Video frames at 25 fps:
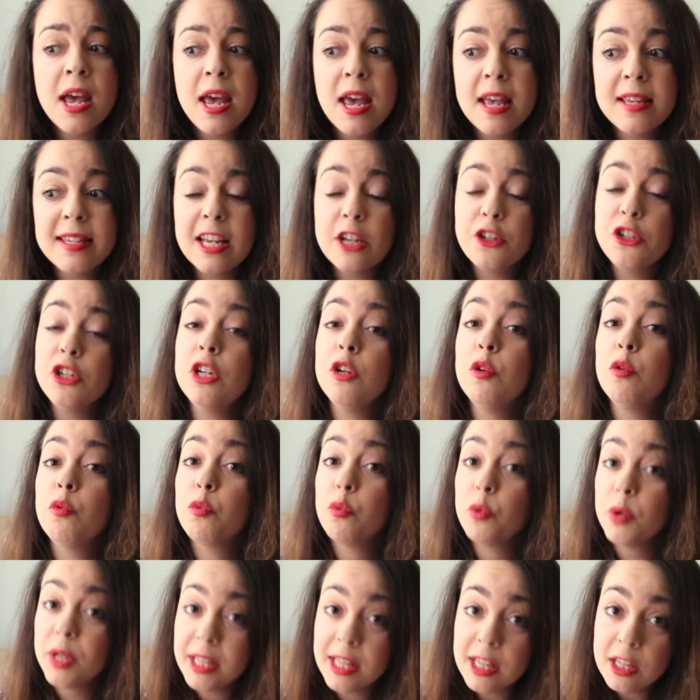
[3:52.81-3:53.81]
is actually a
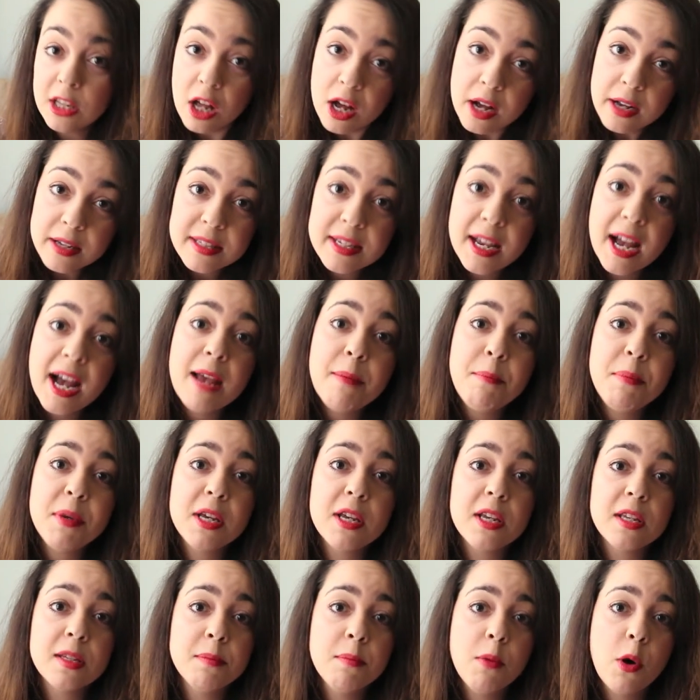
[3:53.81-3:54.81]
really long time
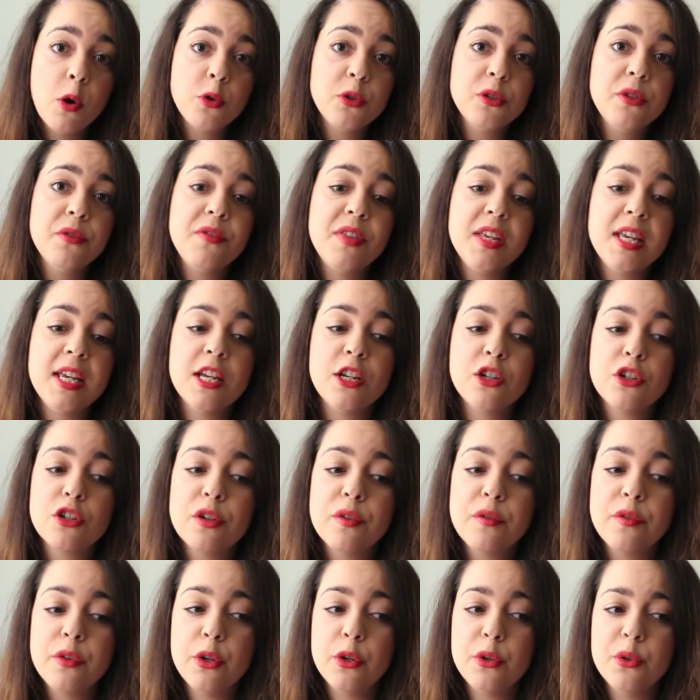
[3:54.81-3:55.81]
because most of the
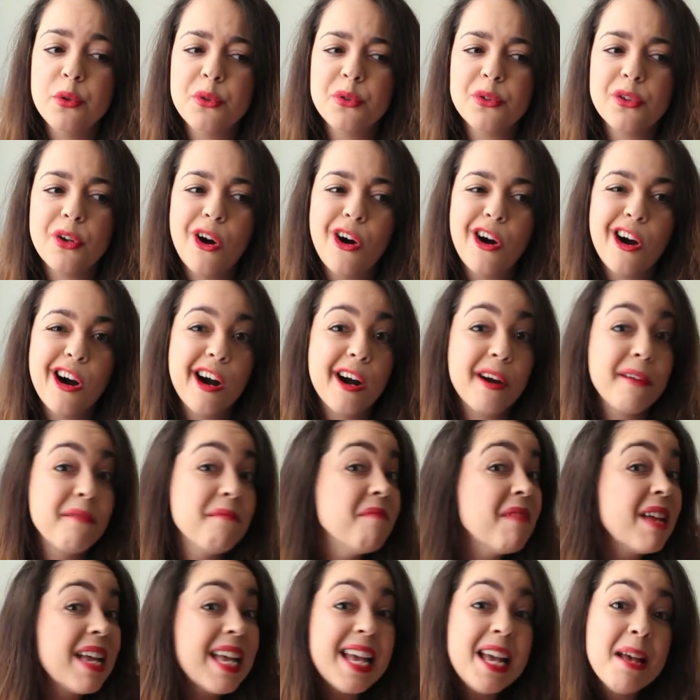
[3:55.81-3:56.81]
interviews are